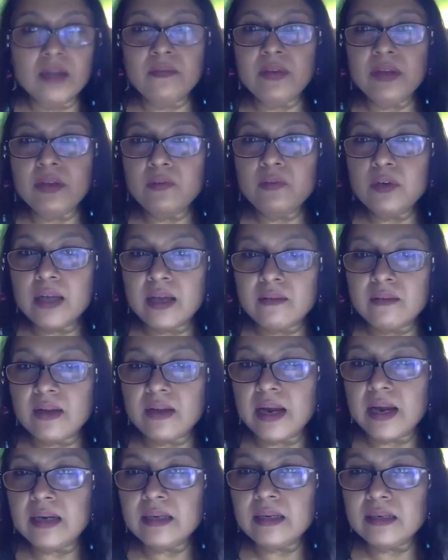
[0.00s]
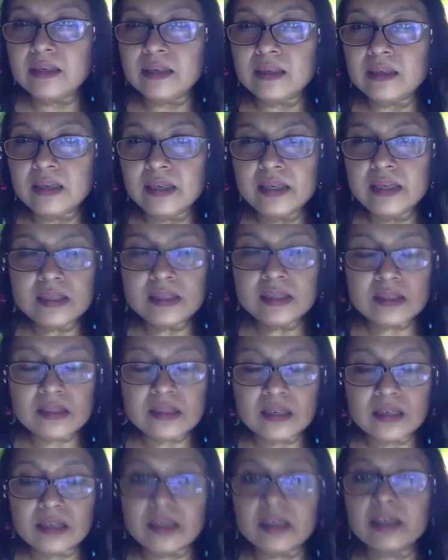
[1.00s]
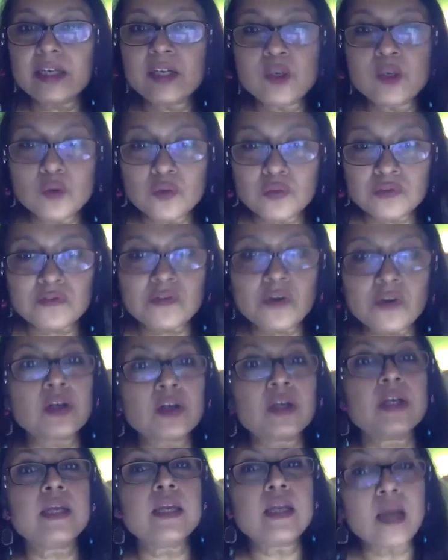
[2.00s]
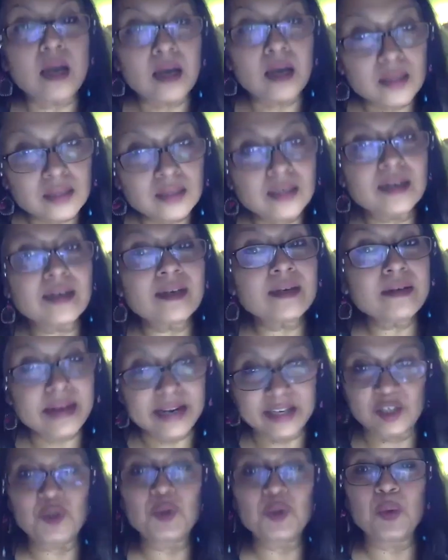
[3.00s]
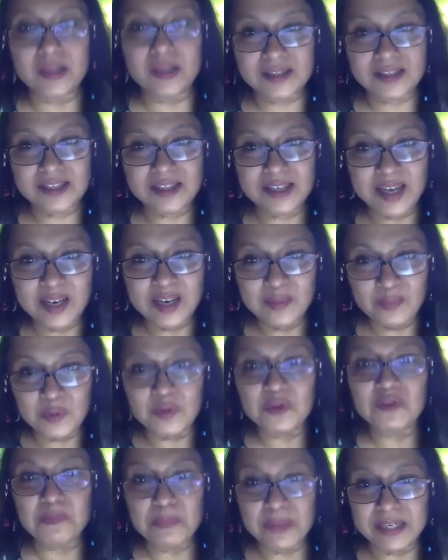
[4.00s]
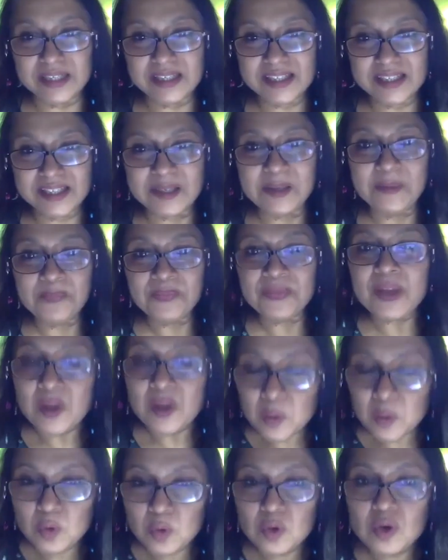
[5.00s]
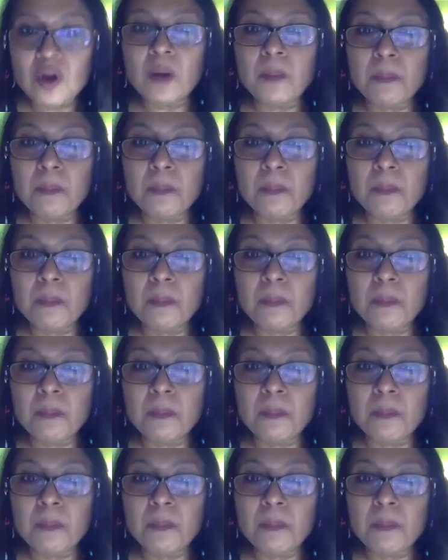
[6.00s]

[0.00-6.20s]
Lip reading: We would have had at least 30 to 40 other networks and movements who